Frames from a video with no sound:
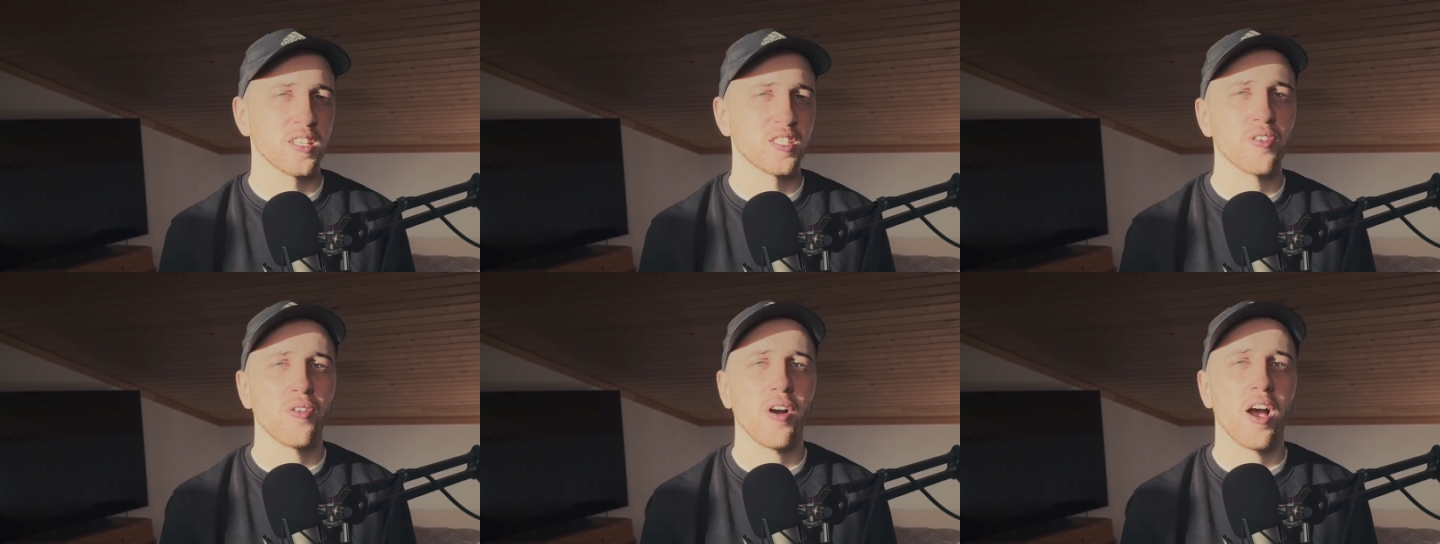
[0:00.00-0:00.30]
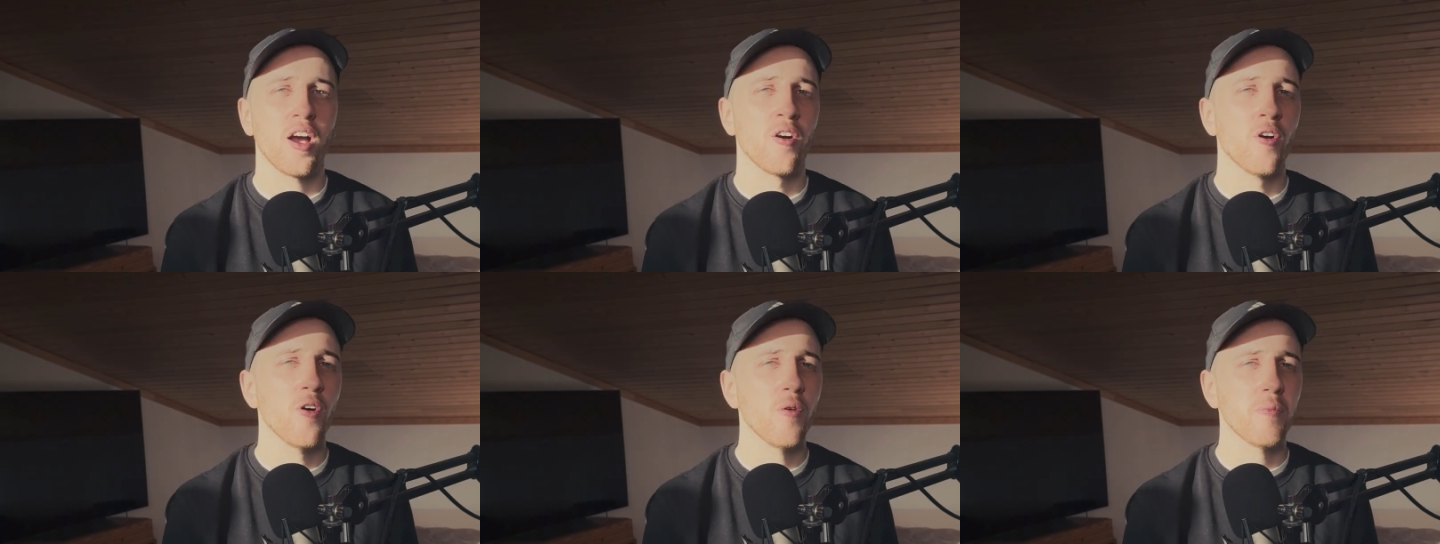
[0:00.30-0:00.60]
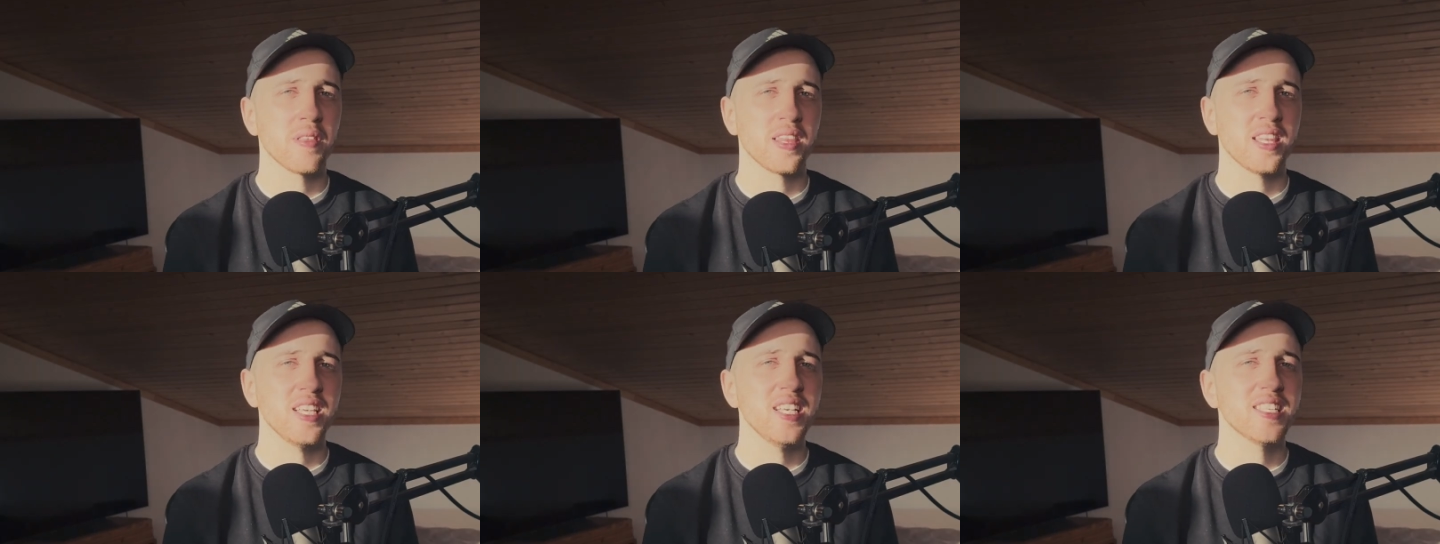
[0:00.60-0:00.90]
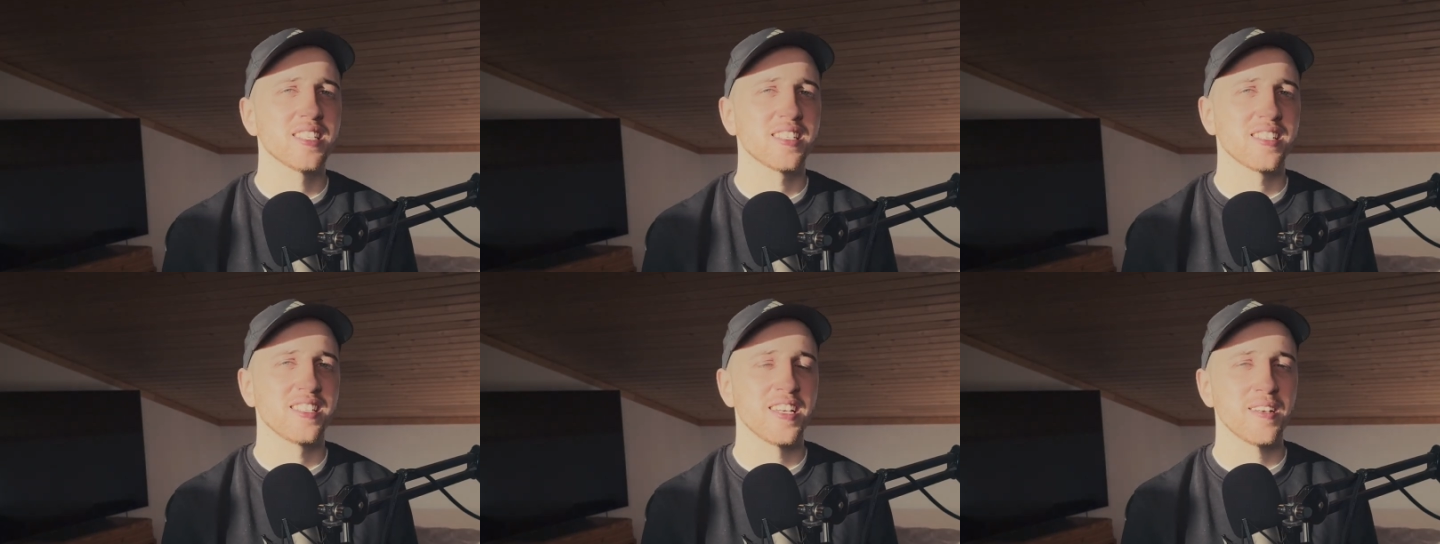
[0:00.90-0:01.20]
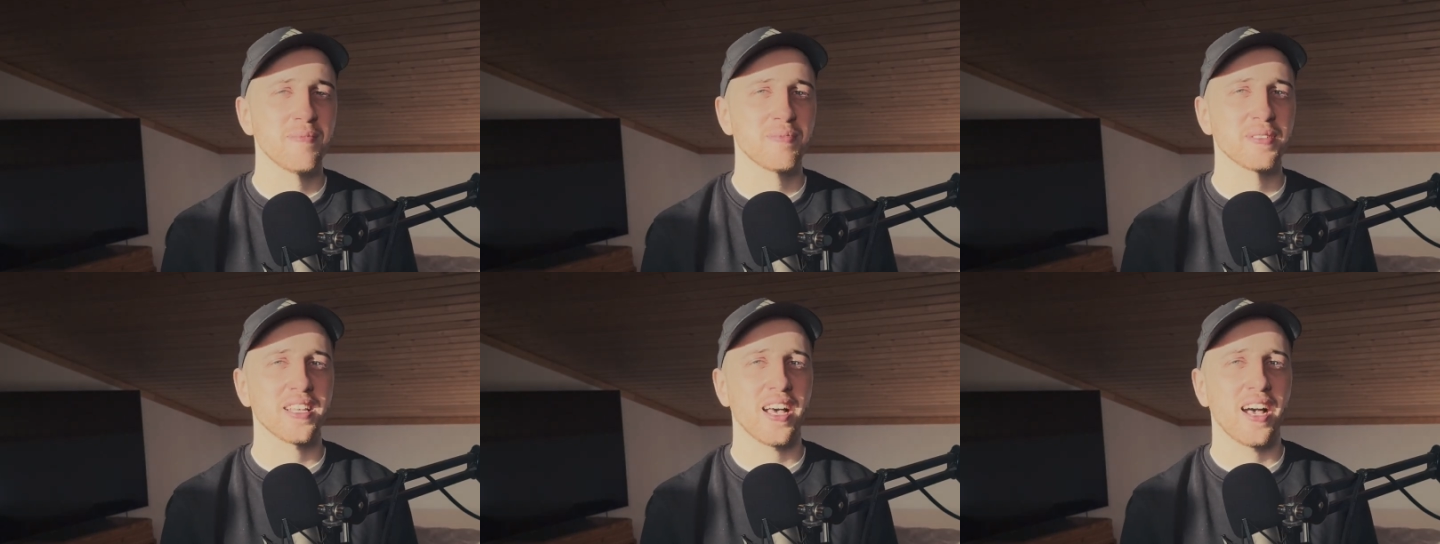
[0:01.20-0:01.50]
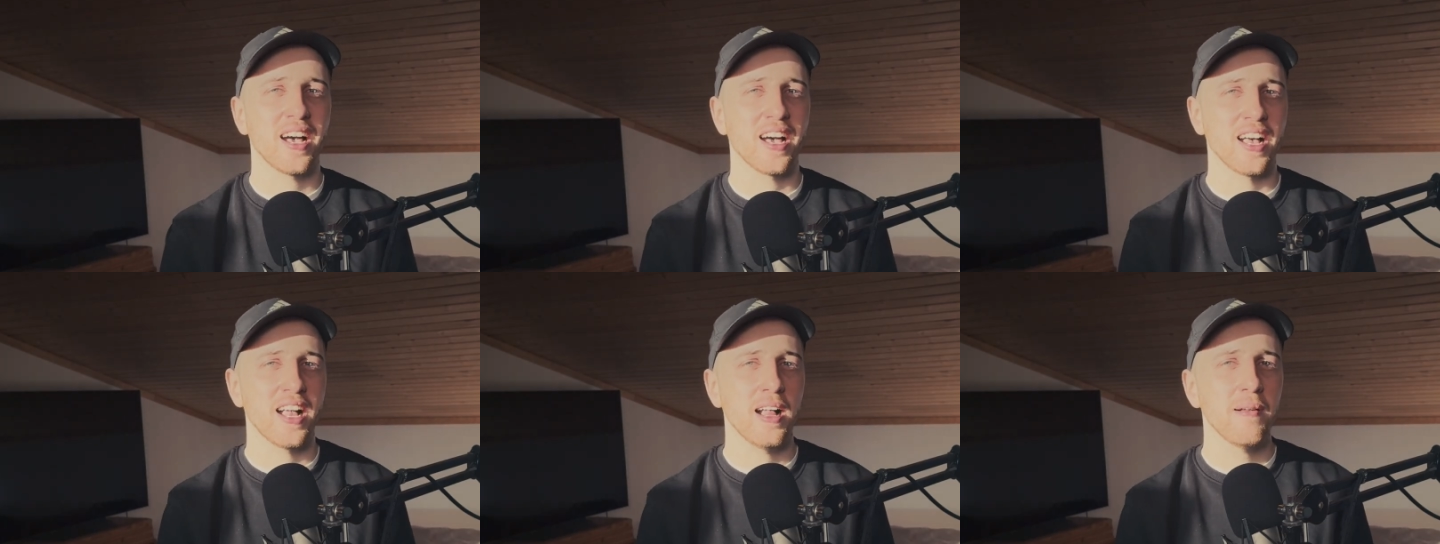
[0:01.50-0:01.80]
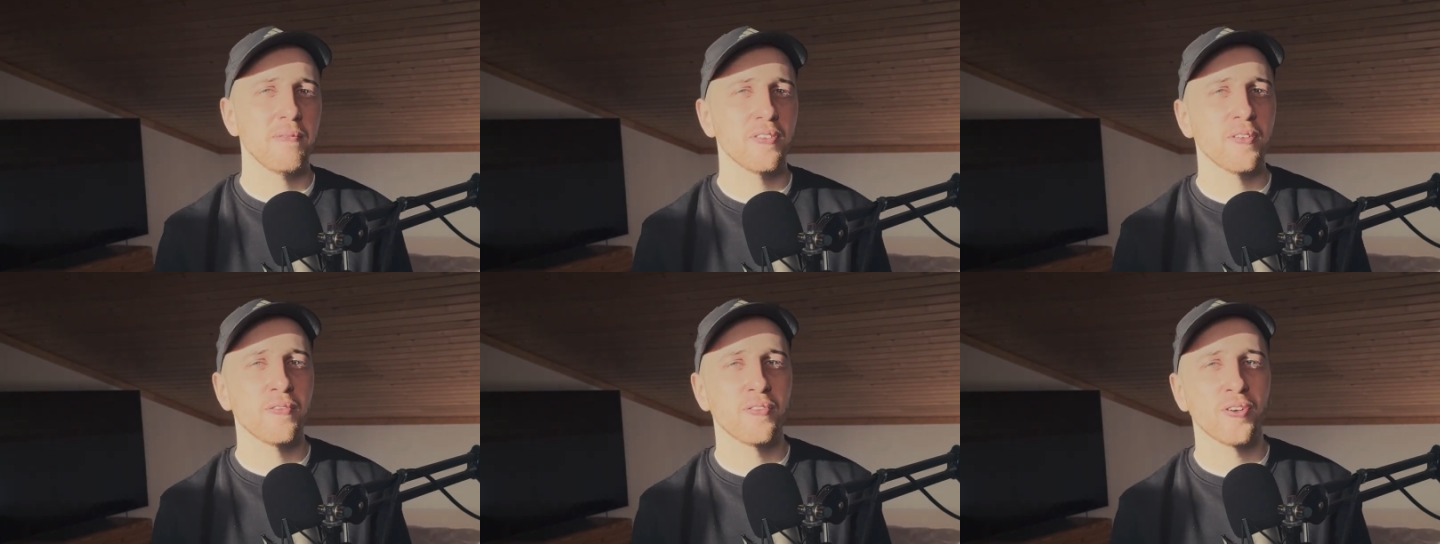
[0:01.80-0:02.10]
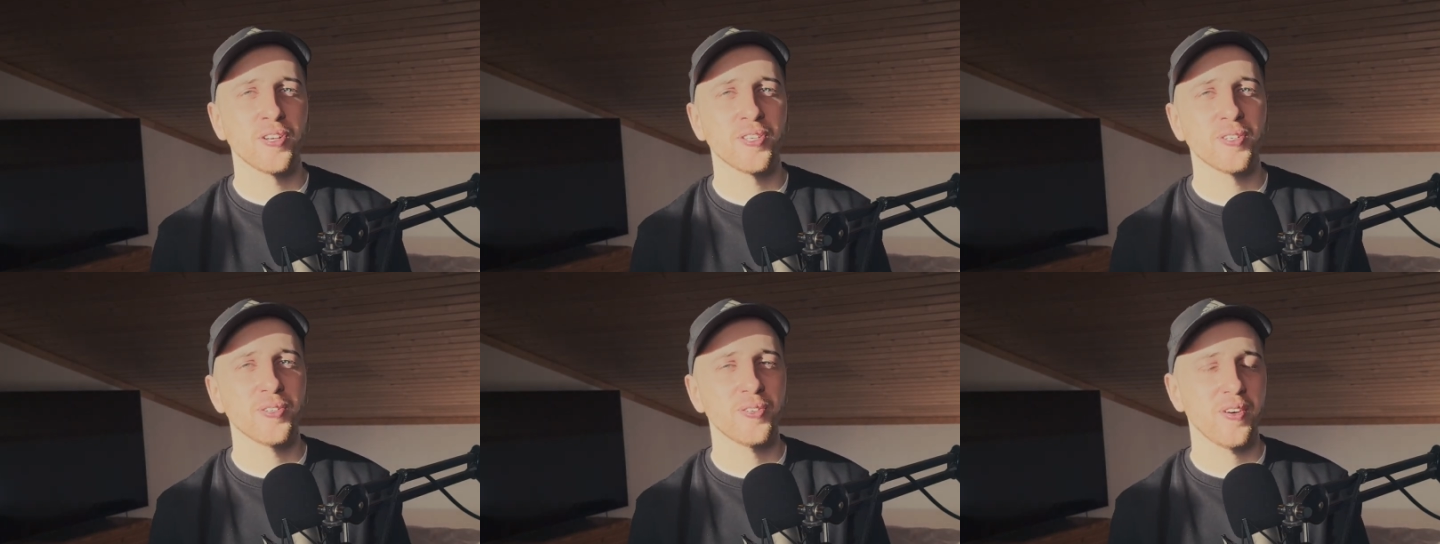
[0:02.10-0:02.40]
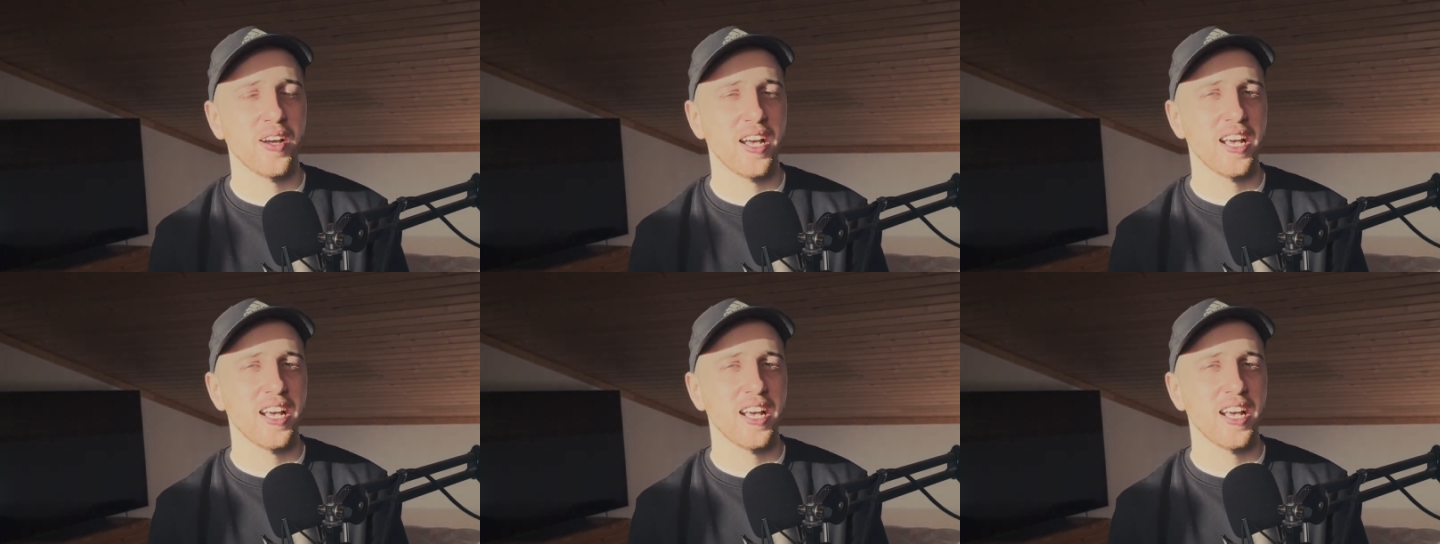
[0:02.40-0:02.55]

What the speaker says: So I hope these tips are helpful for you,